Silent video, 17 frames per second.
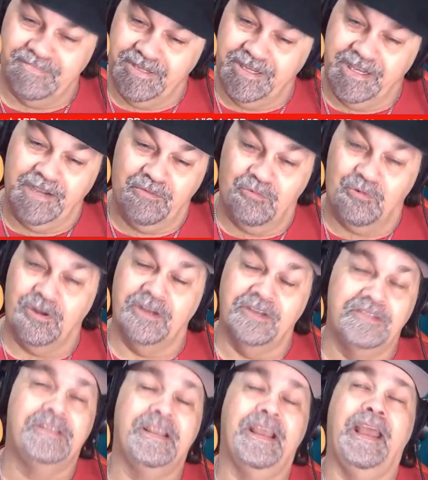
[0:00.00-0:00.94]
It
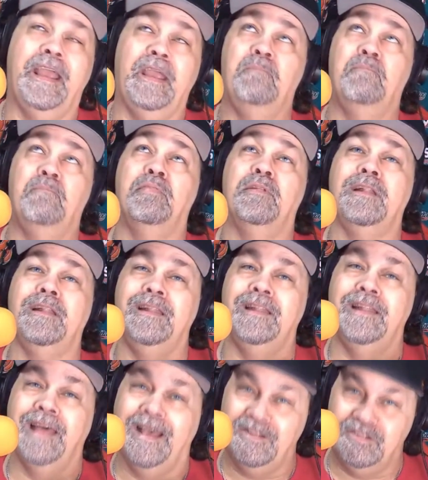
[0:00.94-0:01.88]
was a
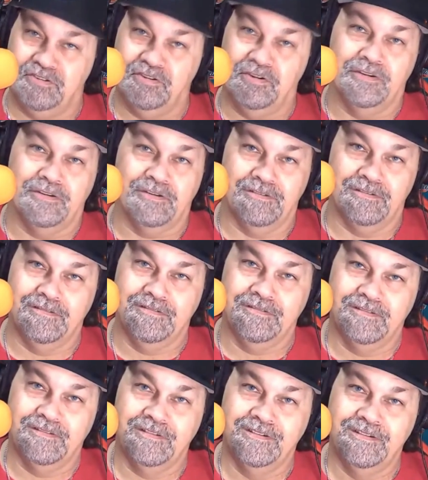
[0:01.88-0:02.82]
pleasure
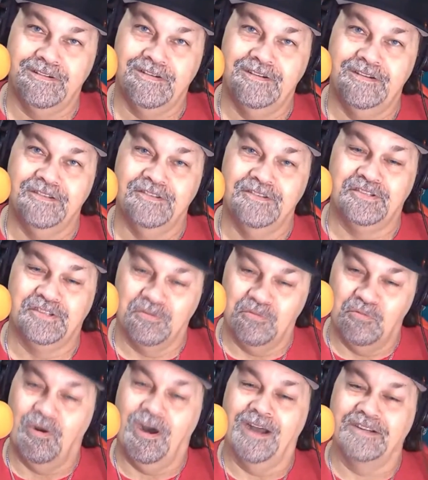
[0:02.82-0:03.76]
to
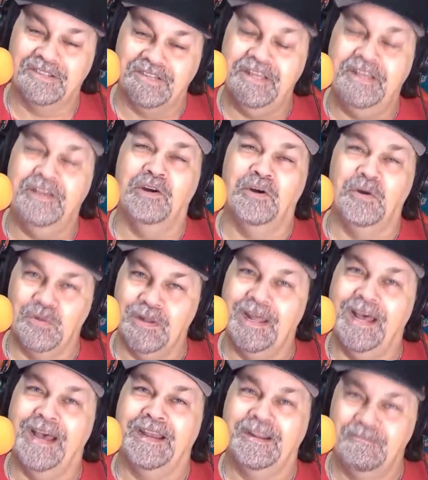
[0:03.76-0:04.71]
watch the
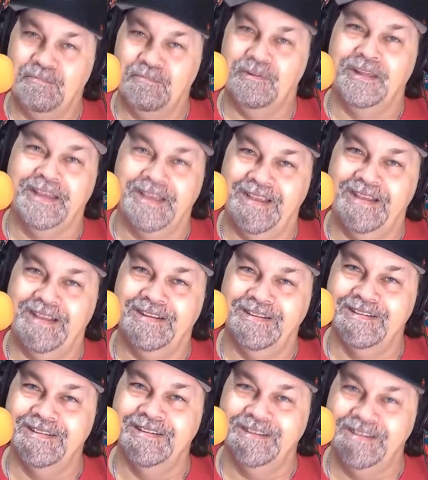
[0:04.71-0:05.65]
O-line play
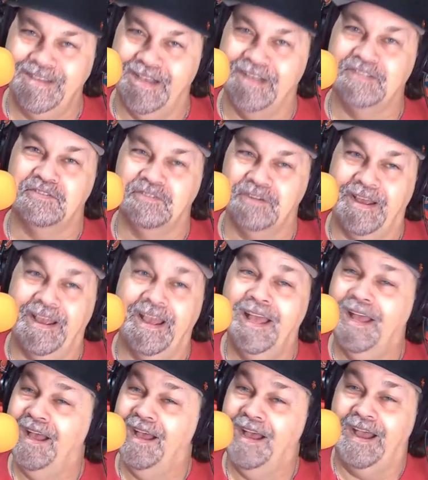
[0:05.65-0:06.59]
yesterday.
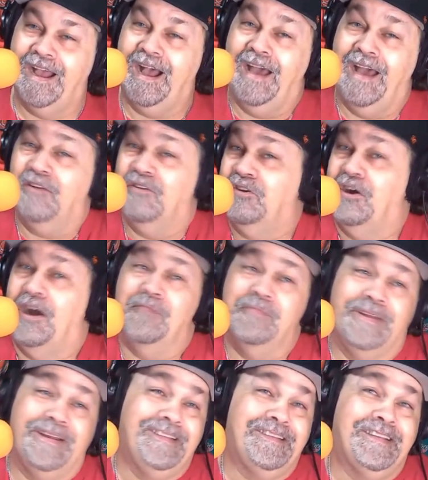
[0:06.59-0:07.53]
I don't know how
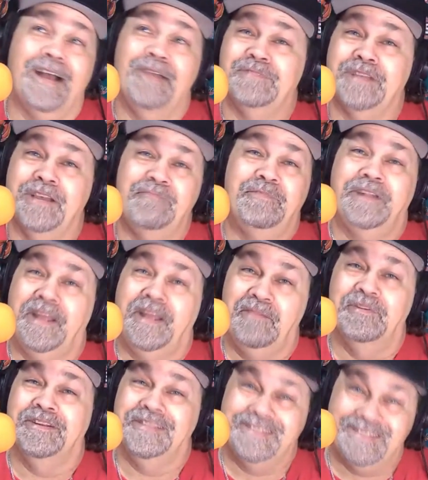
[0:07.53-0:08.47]
many times I've been
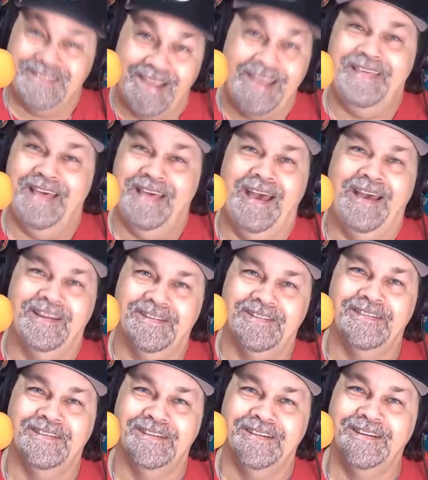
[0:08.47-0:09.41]
able to say that.
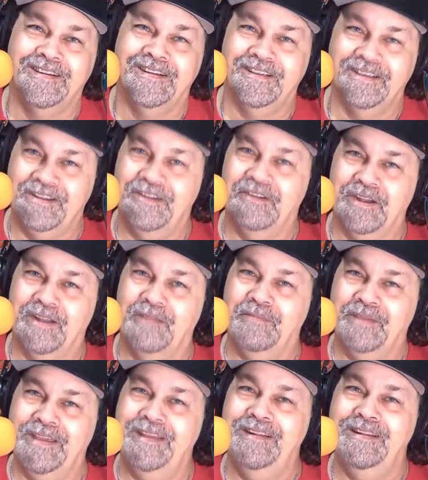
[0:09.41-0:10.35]
You know what I
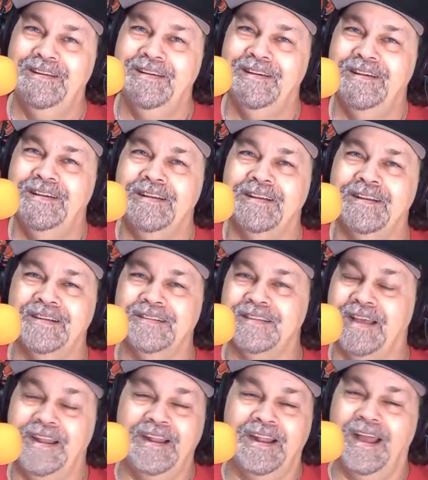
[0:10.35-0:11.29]
mean? Because
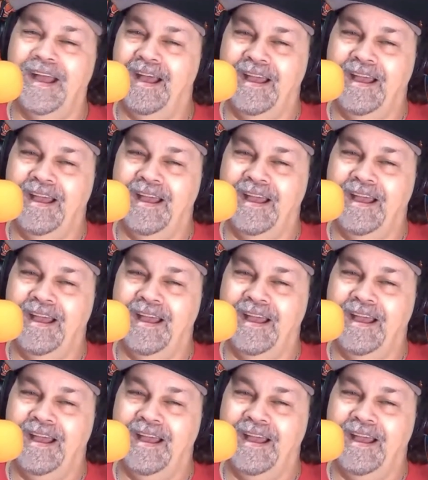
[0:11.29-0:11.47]
I didn't